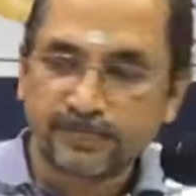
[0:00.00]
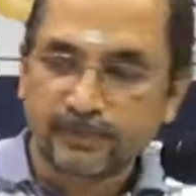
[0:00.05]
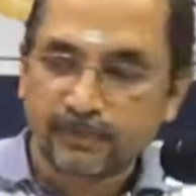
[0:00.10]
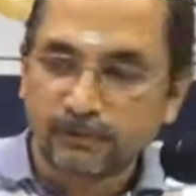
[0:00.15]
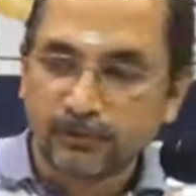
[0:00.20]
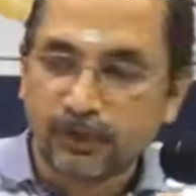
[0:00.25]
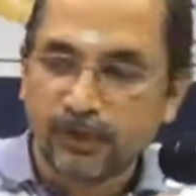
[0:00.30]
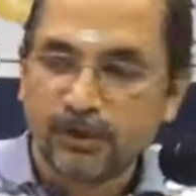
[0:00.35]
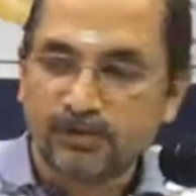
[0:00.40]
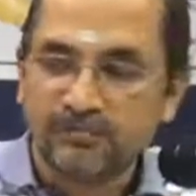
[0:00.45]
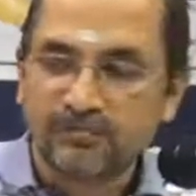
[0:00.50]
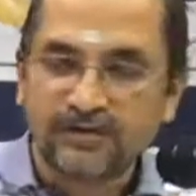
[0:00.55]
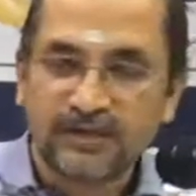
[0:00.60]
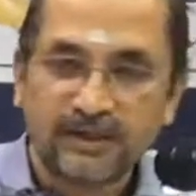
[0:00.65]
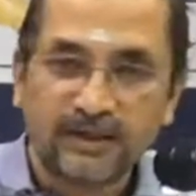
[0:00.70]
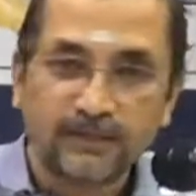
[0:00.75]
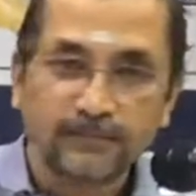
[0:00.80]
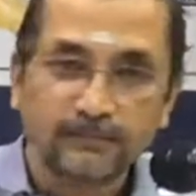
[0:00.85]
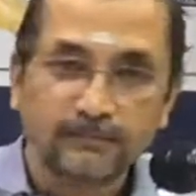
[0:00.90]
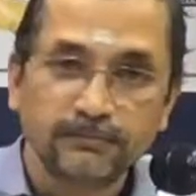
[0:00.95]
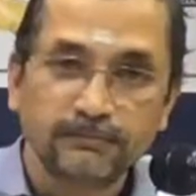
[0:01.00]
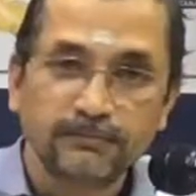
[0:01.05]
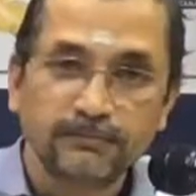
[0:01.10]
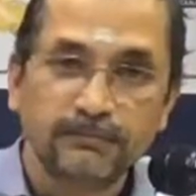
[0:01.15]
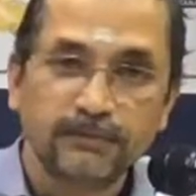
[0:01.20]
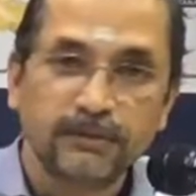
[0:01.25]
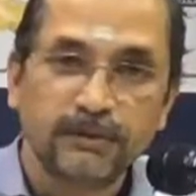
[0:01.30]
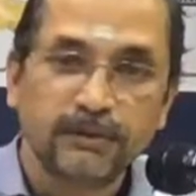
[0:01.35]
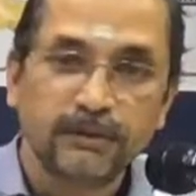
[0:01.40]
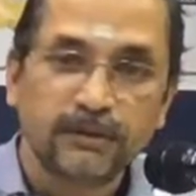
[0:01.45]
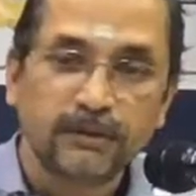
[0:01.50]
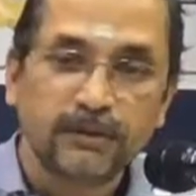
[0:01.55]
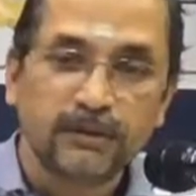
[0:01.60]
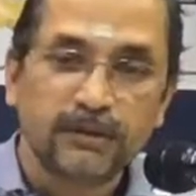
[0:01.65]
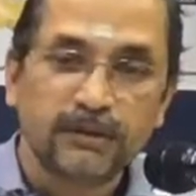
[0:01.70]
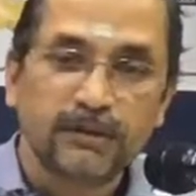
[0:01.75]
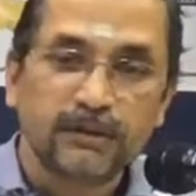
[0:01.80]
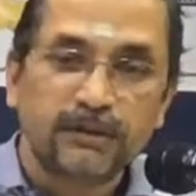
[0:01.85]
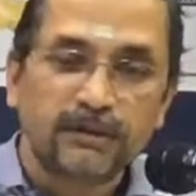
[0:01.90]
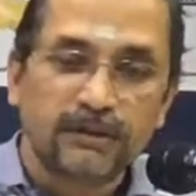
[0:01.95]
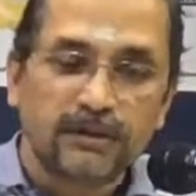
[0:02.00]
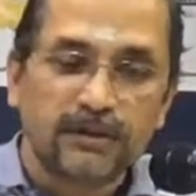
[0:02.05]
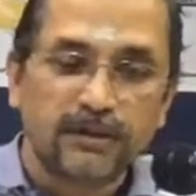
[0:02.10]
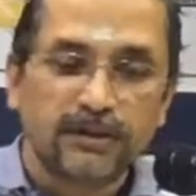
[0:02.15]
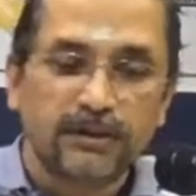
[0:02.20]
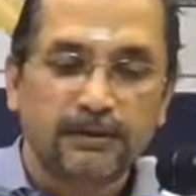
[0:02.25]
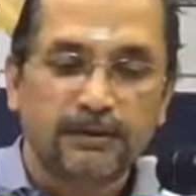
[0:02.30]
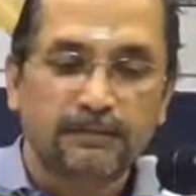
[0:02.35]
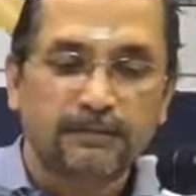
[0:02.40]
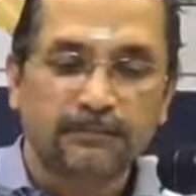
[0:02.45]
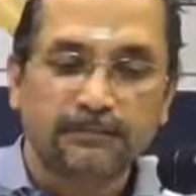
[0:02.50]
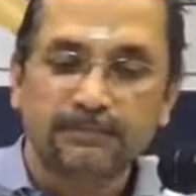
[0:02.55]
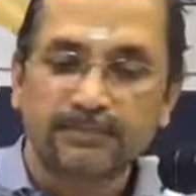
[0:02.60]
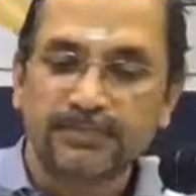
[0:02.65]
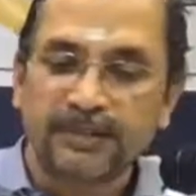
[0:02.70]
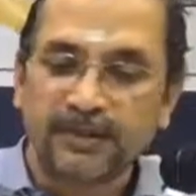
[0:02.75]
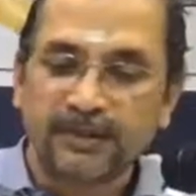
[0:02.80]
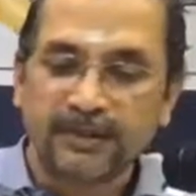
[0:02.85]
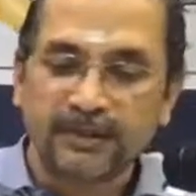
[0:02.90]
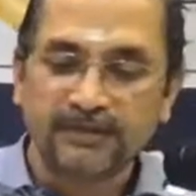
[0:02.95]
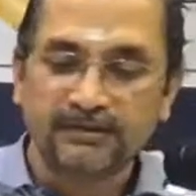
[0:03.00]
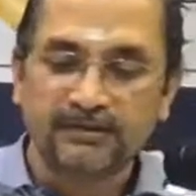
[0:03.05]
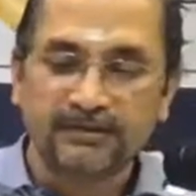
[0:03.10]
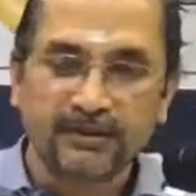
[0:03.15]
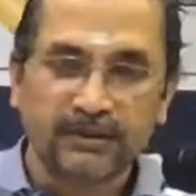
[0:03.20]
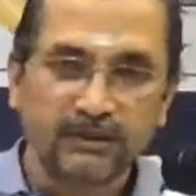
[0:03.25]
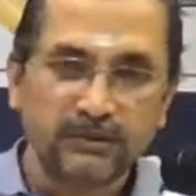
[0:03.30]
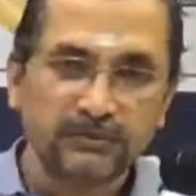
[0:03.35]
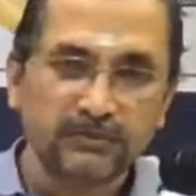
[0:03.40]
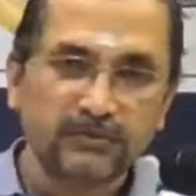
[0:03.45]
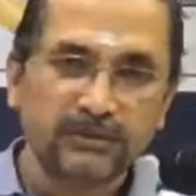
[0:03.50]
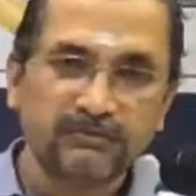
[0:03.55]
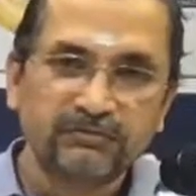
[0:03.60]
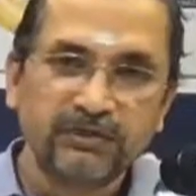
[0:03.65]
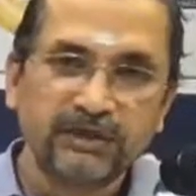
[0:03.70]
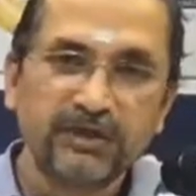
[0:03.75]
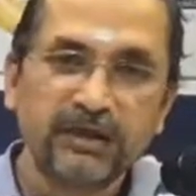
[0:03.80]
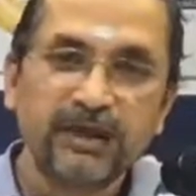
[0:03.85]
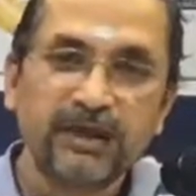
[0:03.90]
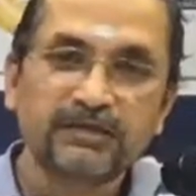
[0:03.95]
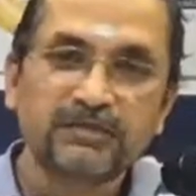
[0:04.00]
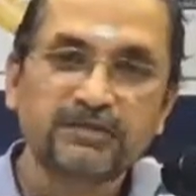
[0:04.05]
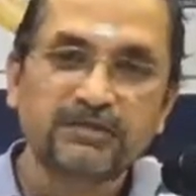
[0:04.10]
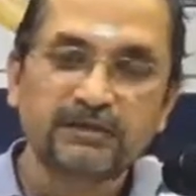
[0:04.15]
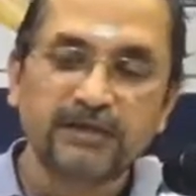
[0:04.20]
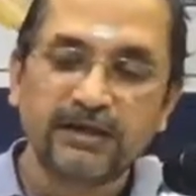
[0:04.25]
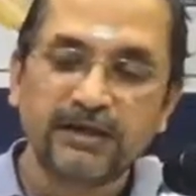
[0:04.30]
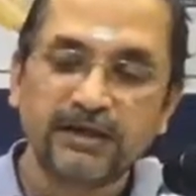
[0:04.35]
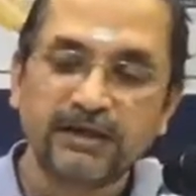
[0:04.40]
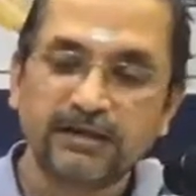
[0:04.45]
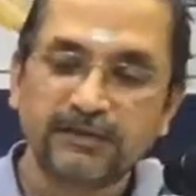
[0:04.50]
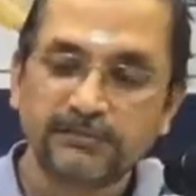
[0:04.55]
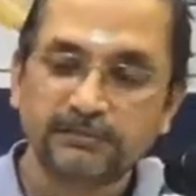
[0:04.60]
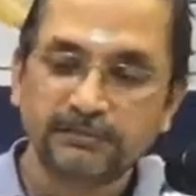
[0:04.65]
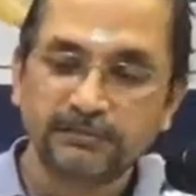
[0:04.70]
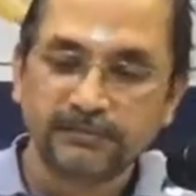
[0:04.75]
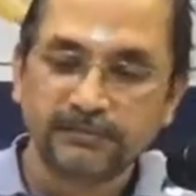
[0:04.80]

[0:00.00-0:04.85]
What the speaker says: ball of clay. Again, if the clay is dry,